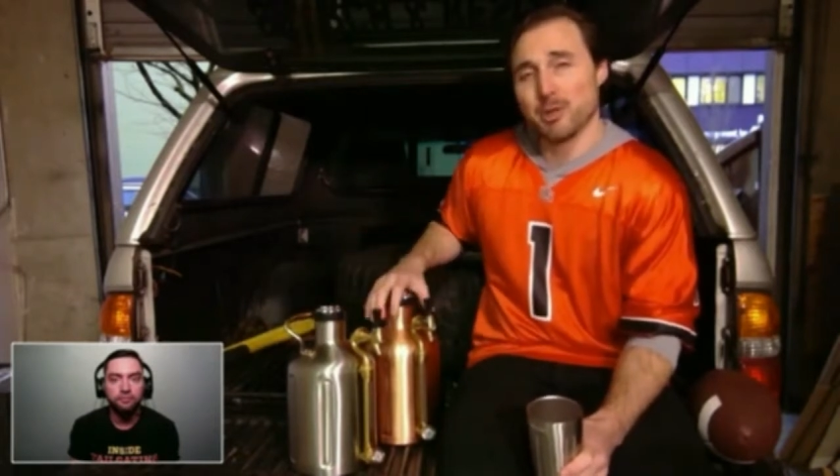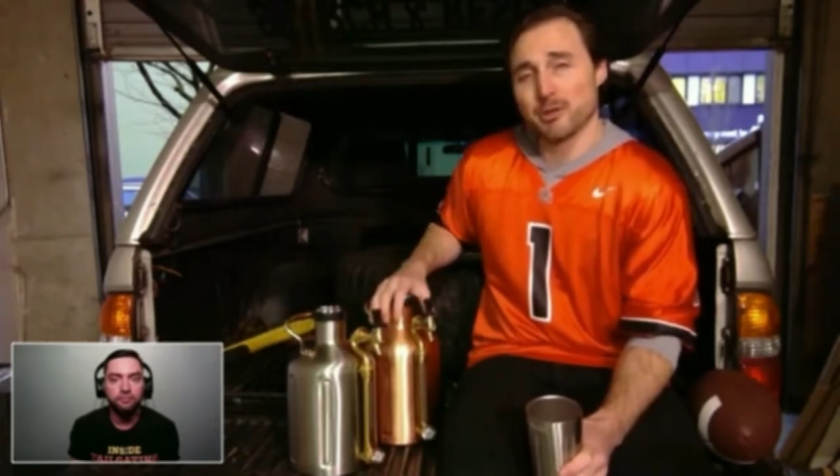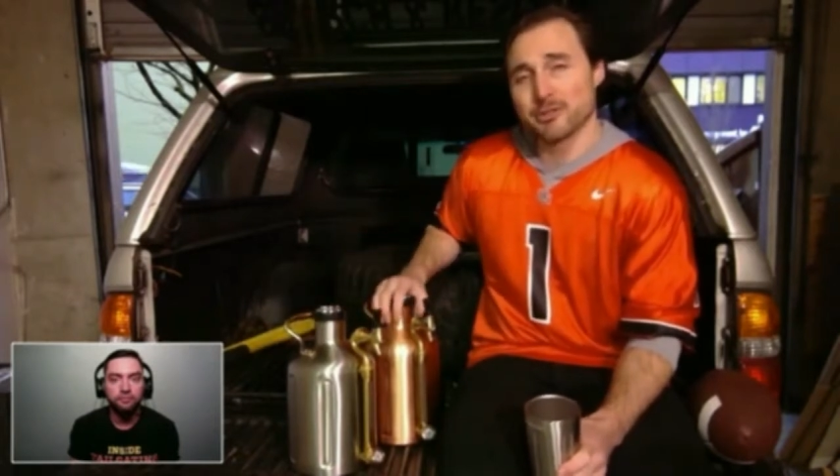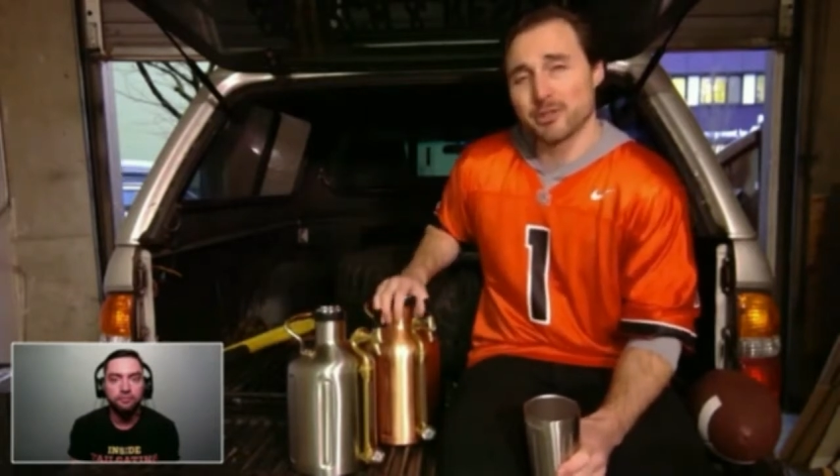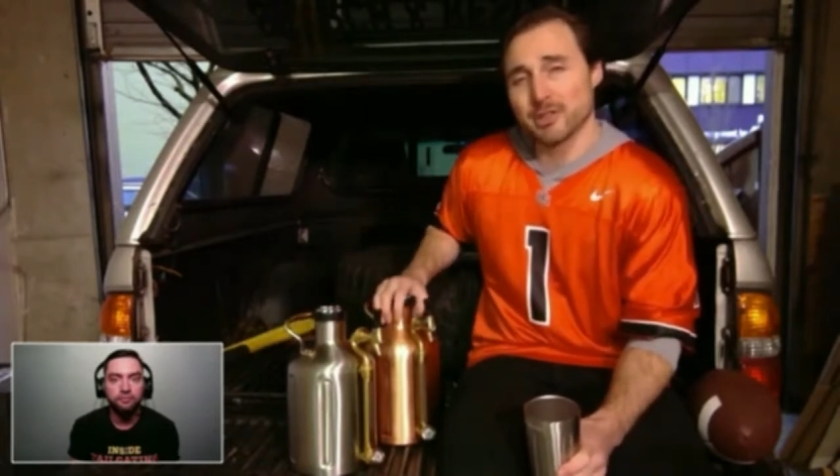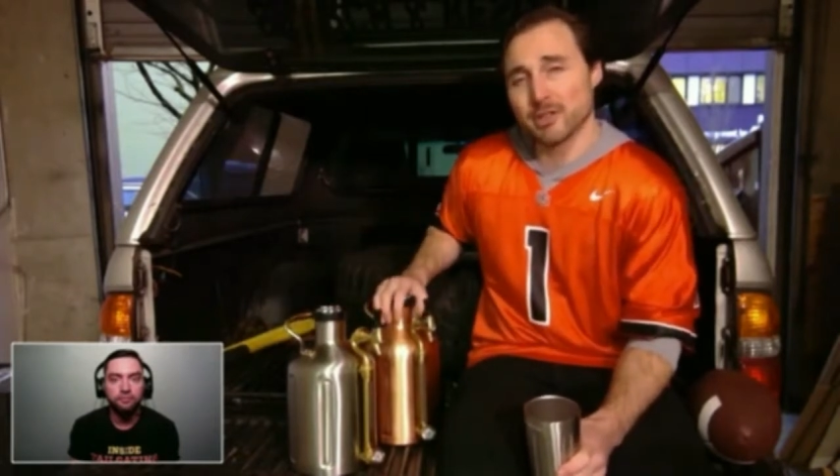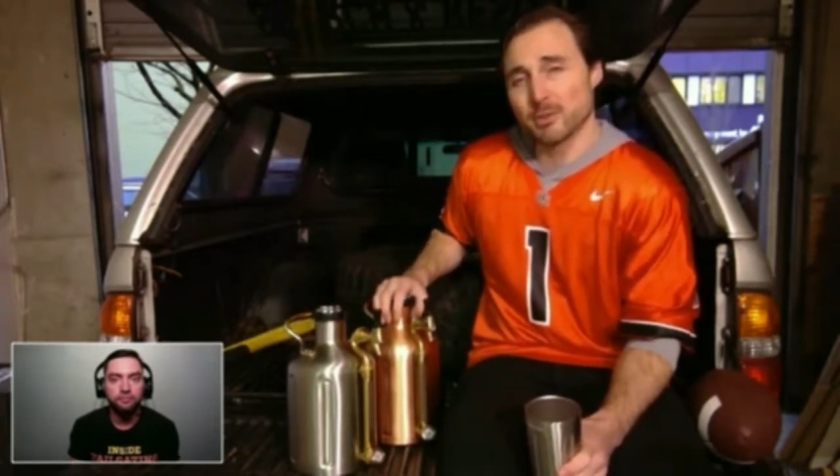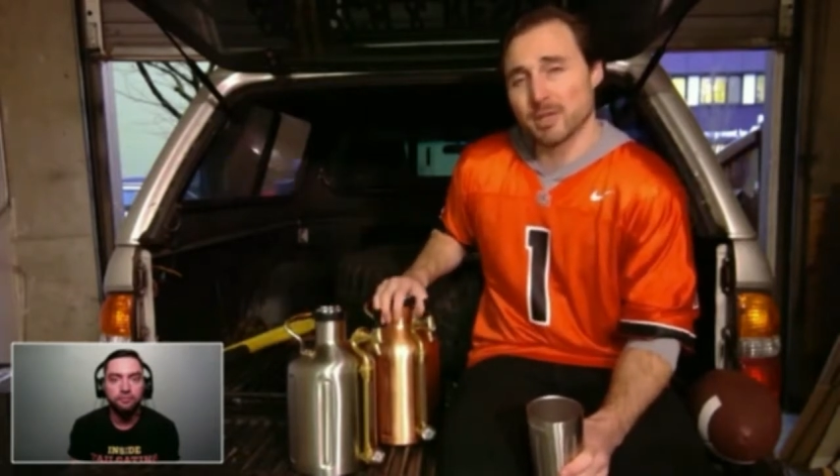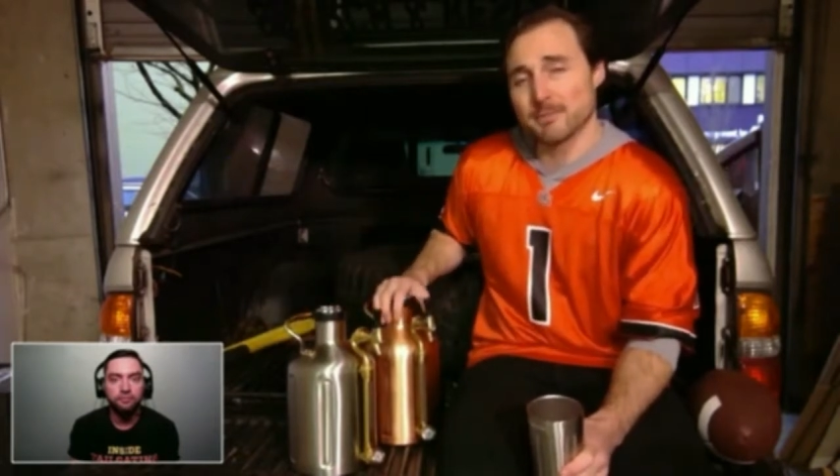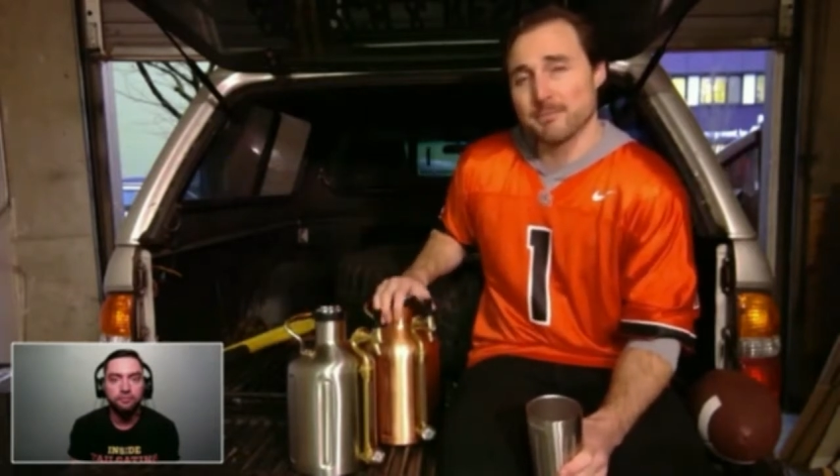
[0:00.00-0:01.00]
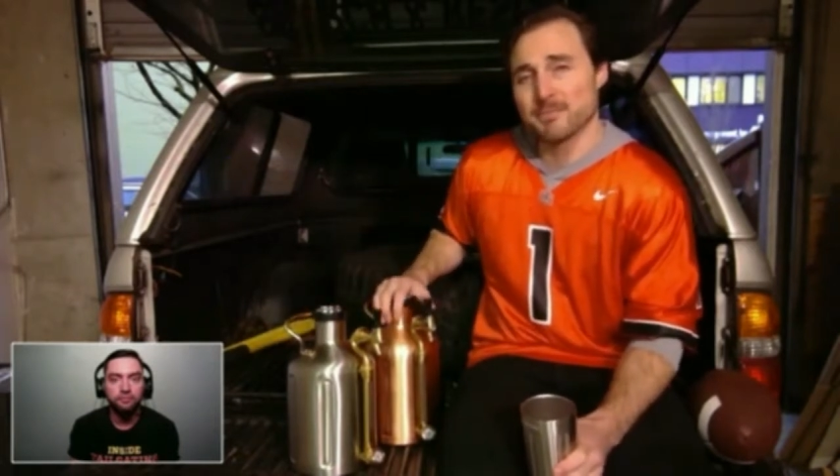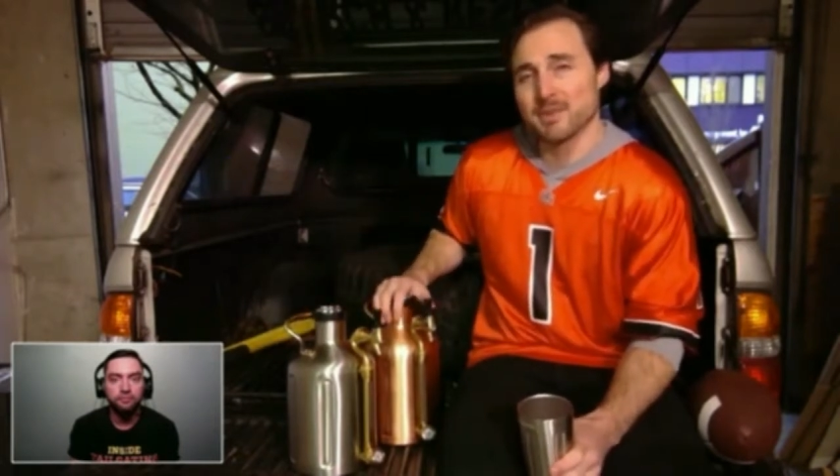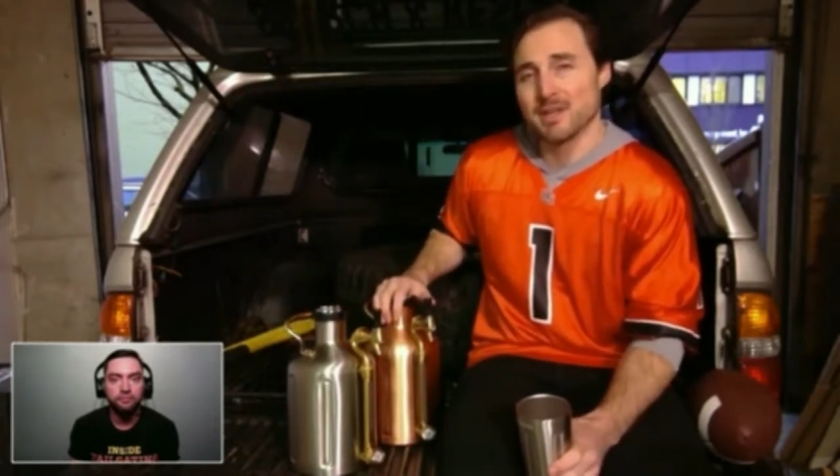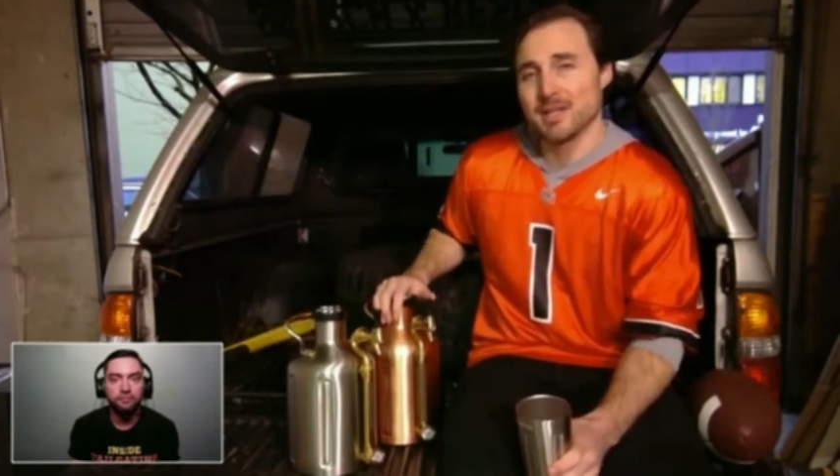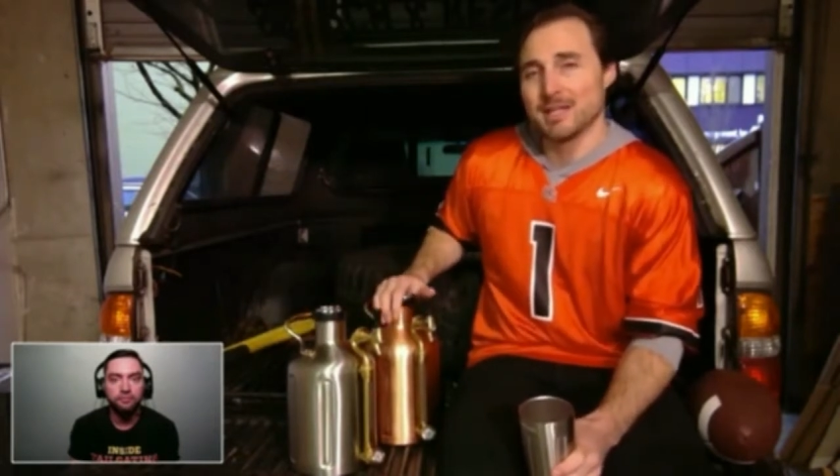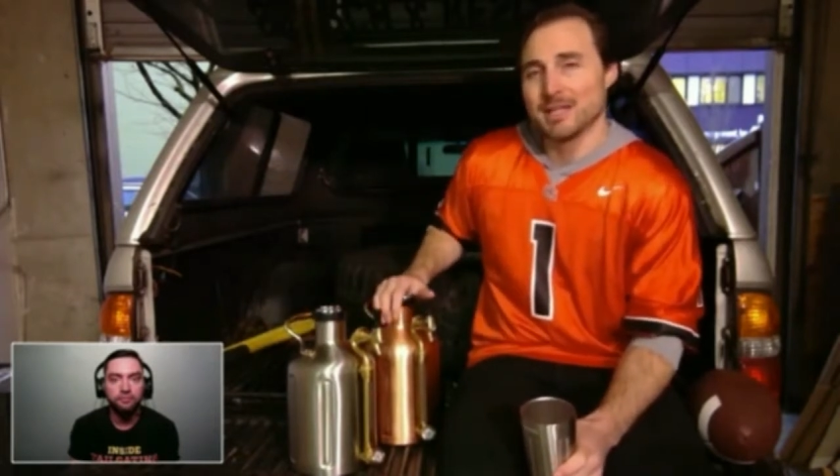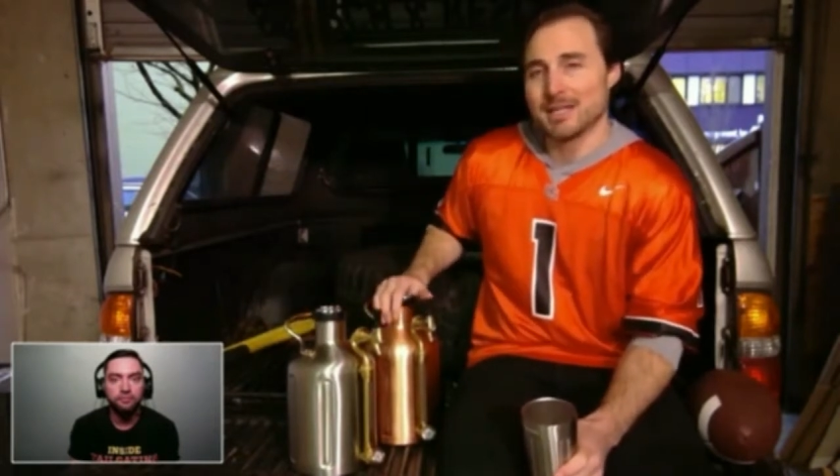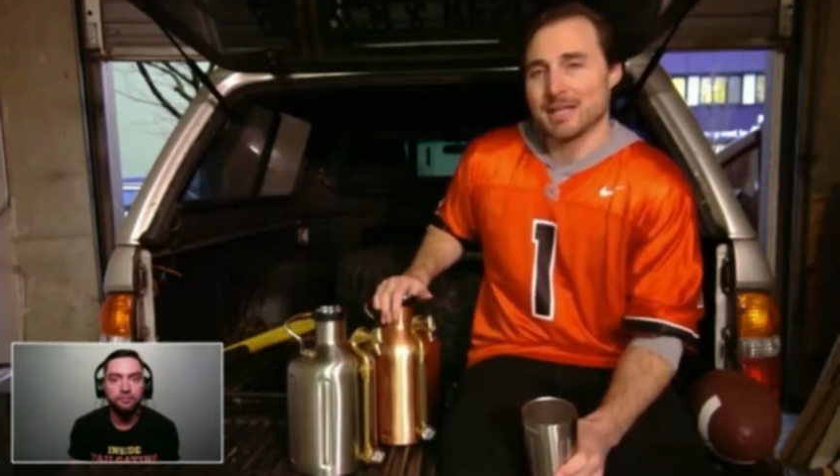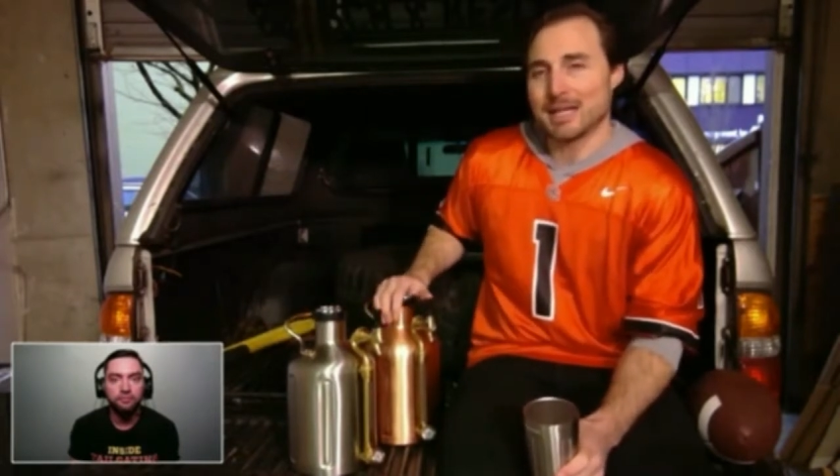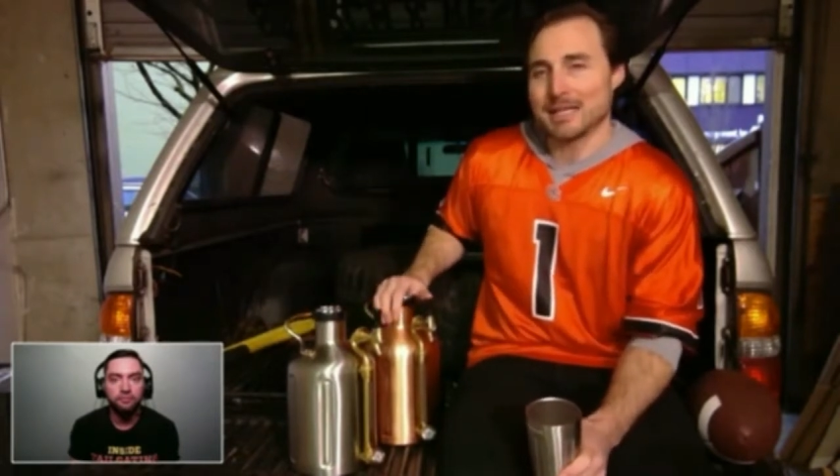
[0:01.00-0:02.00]
or a Pilsner in this one.
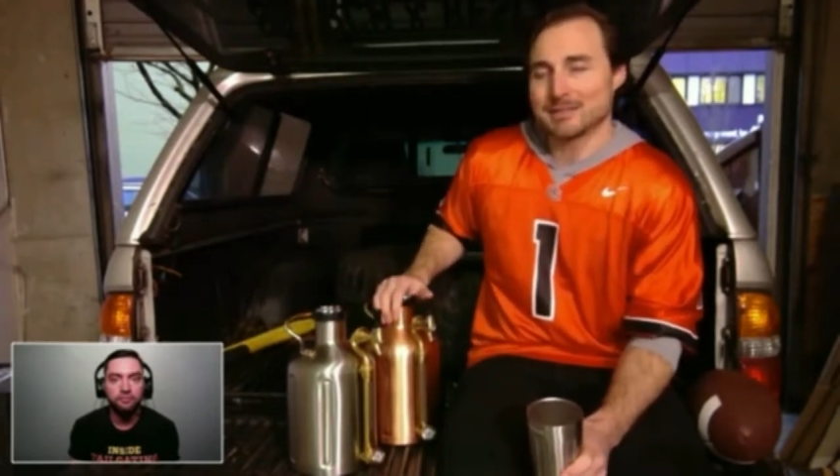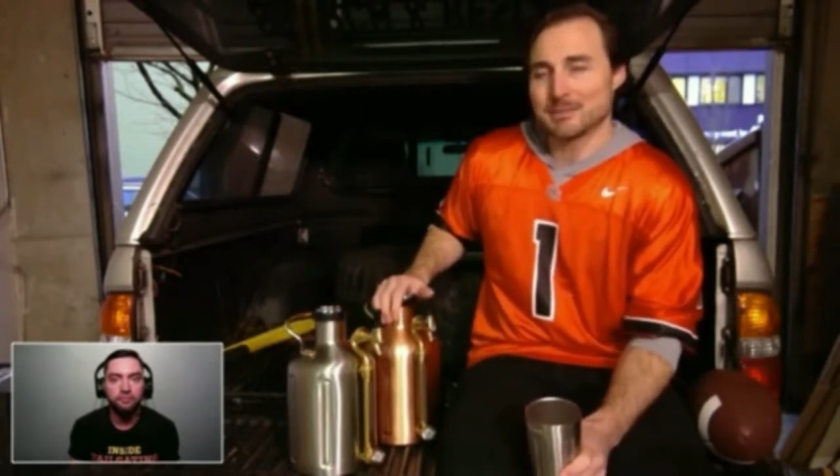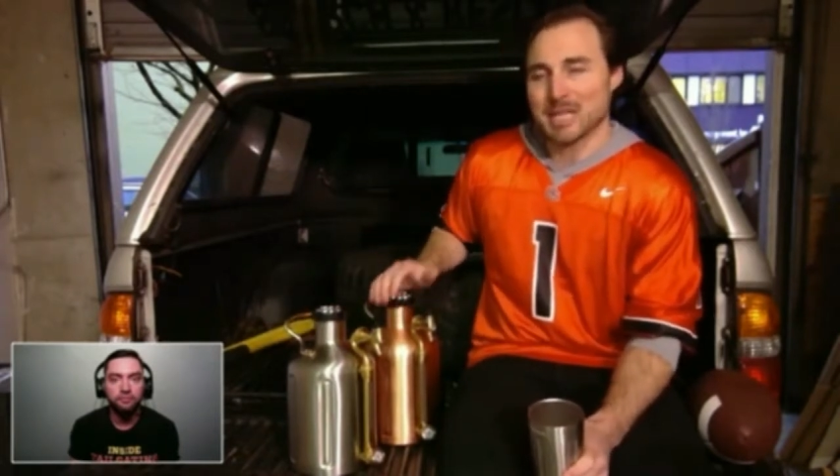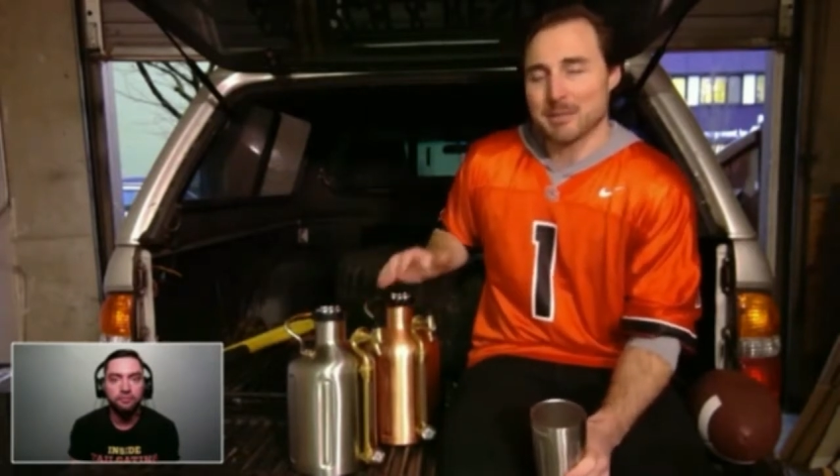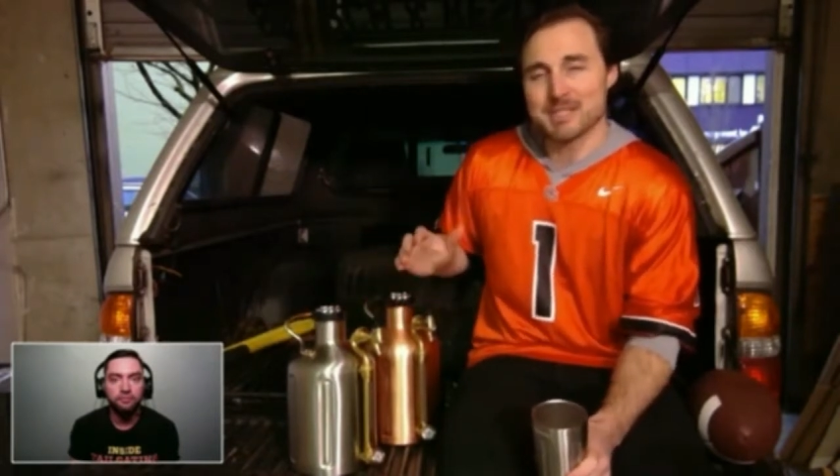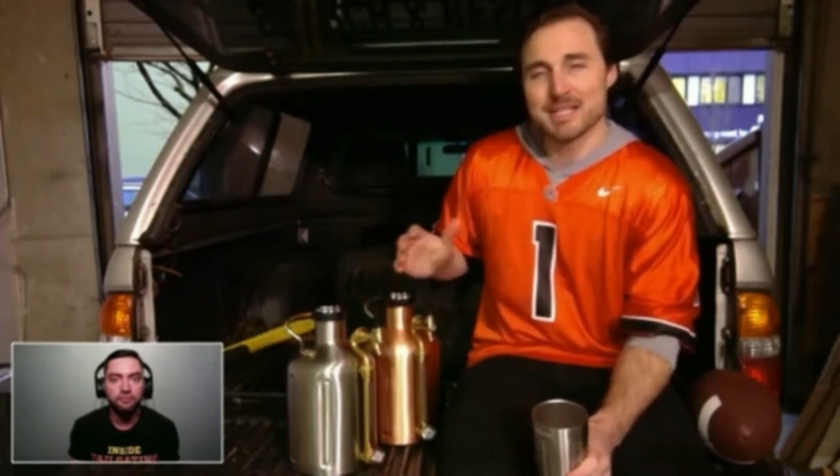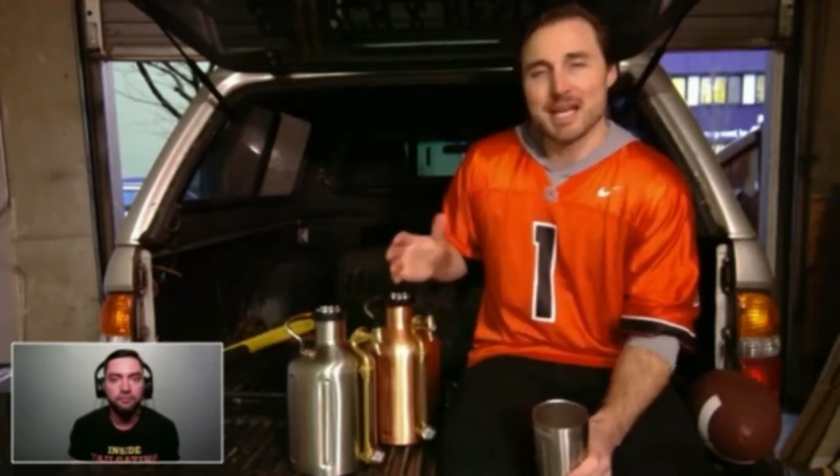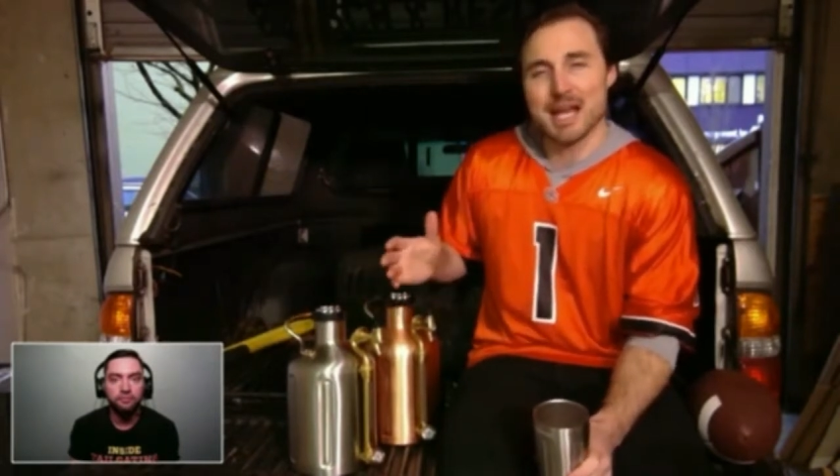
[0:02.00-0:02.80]
Sometimes